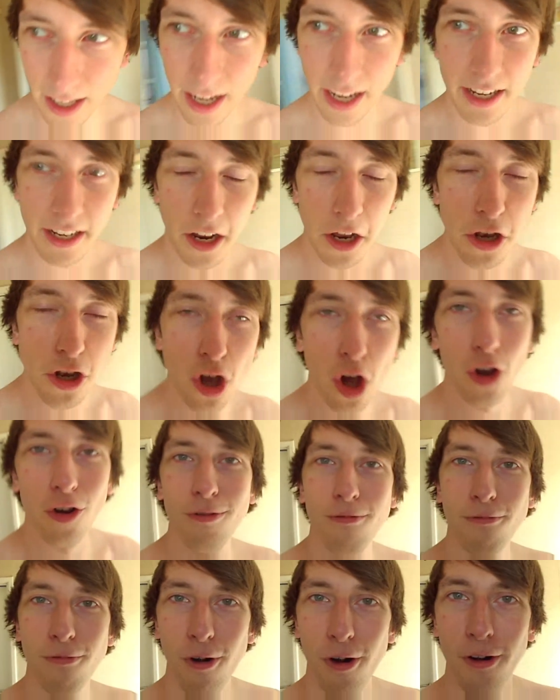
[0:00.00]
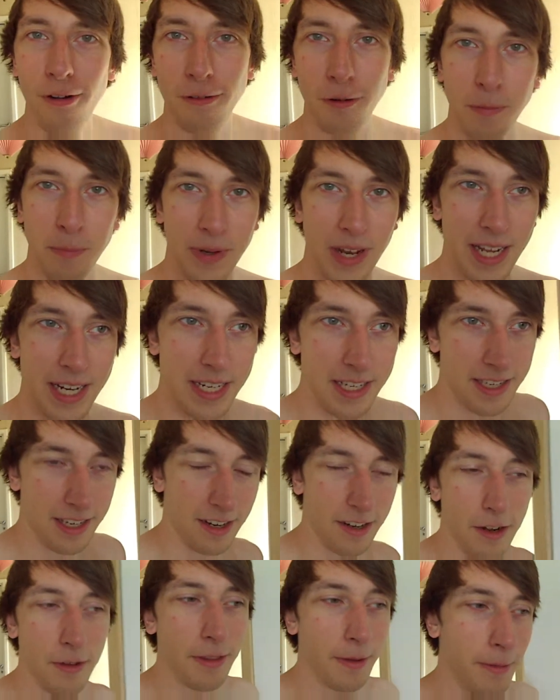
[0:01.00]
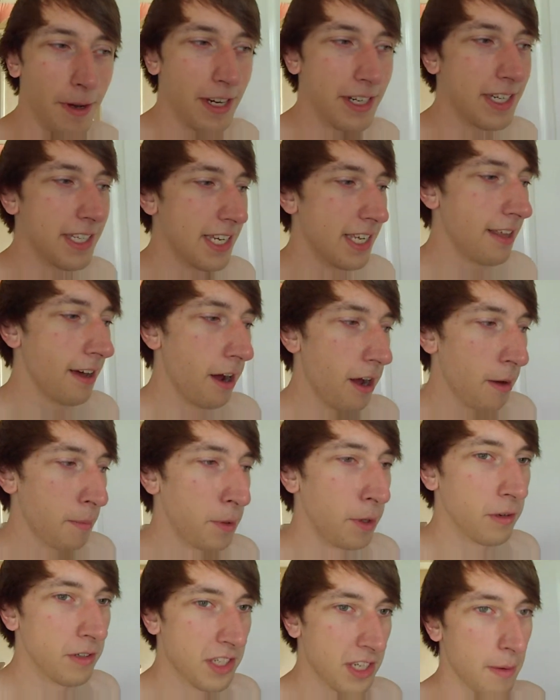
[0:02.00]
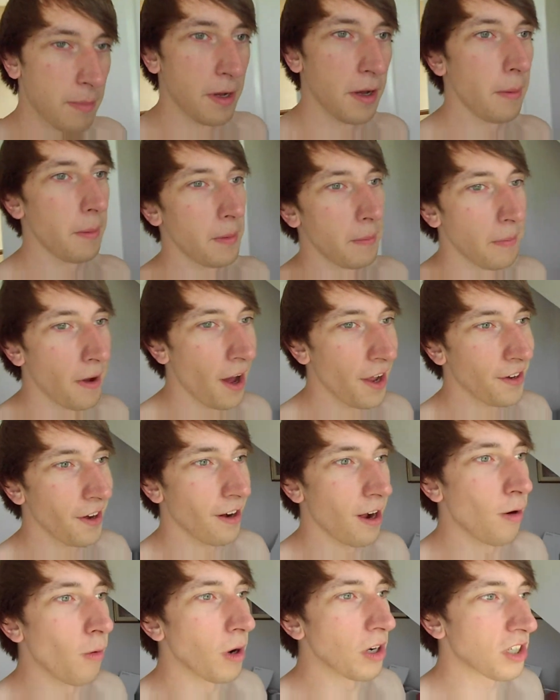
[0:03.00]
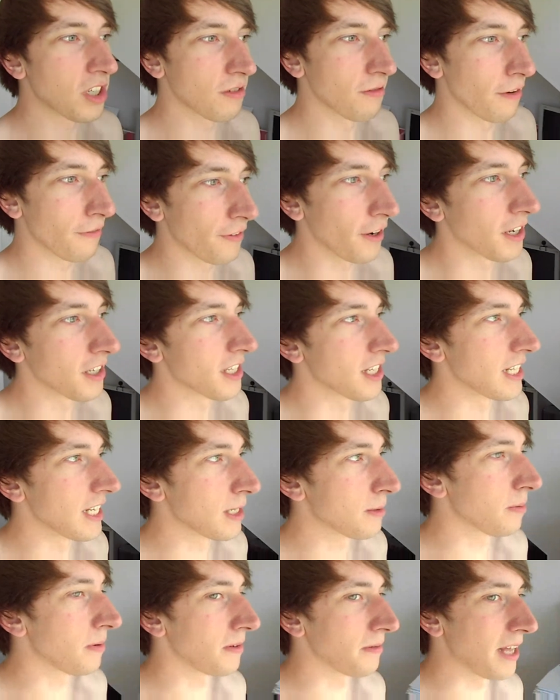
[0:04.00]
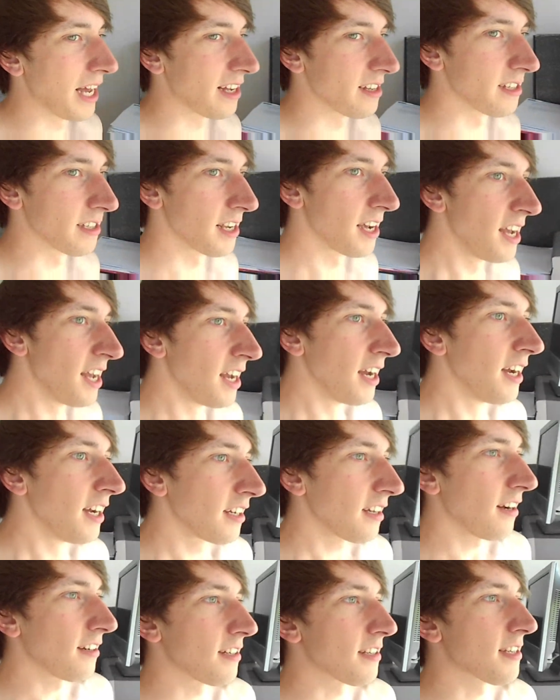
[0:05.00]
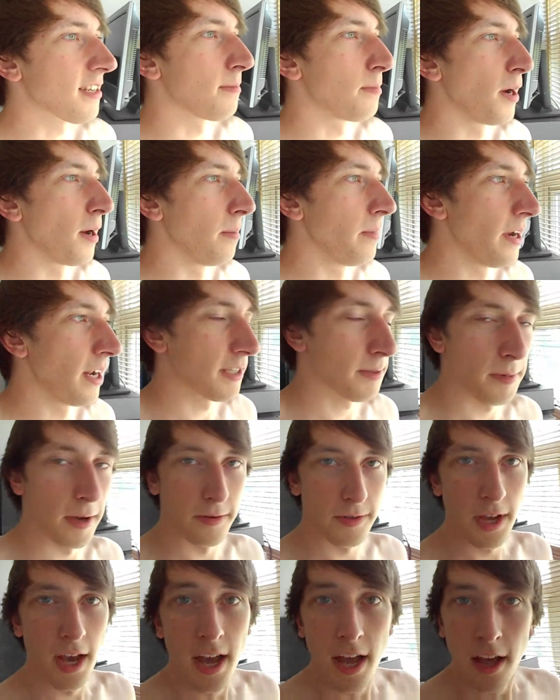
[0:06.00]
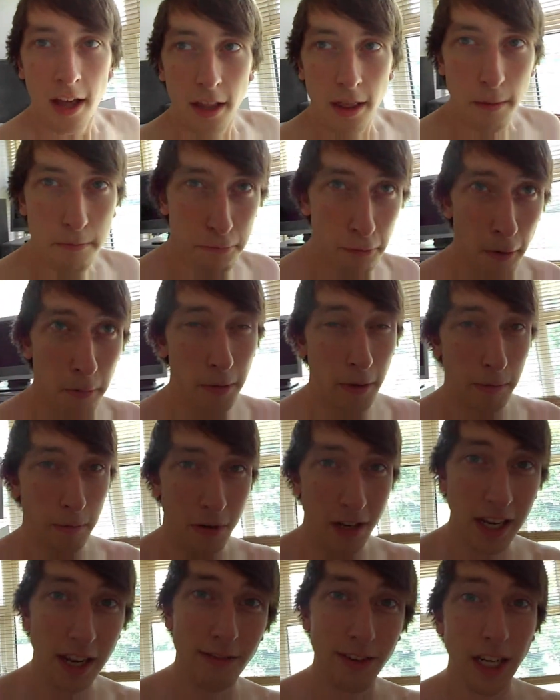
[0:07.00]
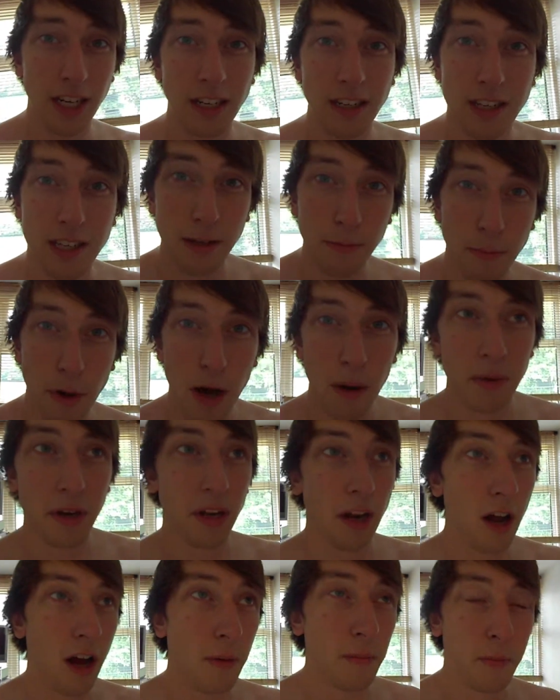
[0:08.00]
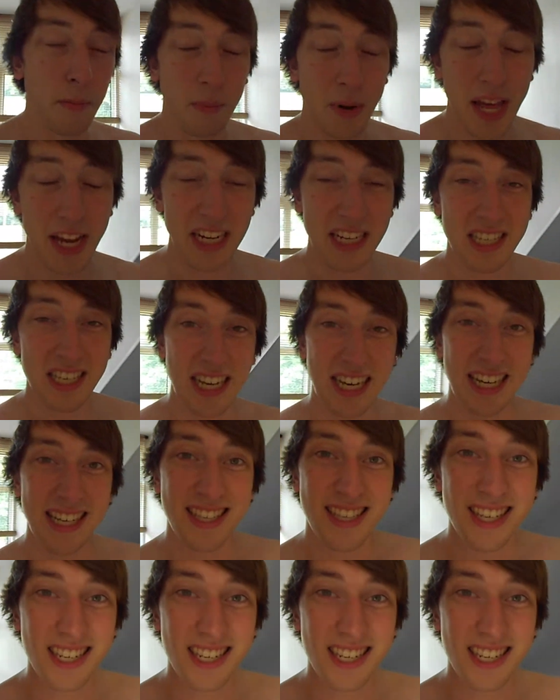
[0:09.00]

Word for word: in a non-rural place. I know the word is either urban or suburban, but I don't know what to refer to this as. Kind of suburban, I suppose. The problem with living in a suburban and urban place is